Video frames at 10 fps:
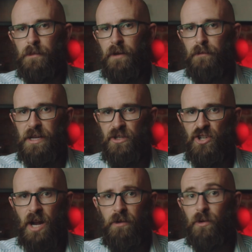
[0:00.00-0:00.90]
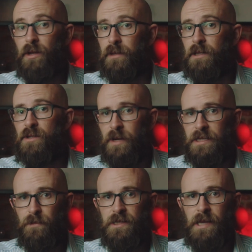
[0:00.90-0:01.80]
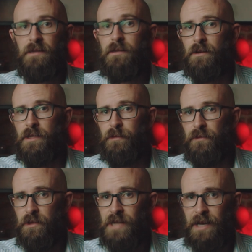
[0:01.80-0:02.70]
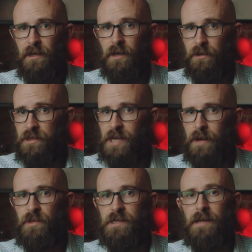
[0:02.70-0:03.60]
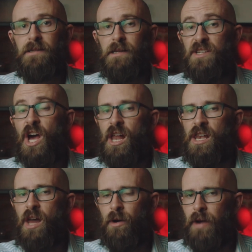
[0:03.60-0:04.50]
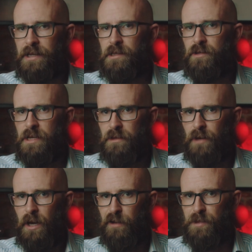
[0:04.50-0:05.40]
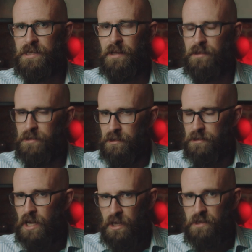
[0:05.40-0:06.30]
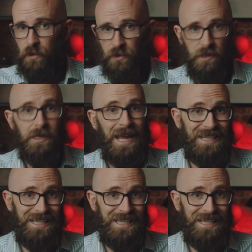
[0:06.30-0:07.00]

above major general giving 20%, those above lieutenant colonel 10%, and lower ranks 3-5%, and soldiers 10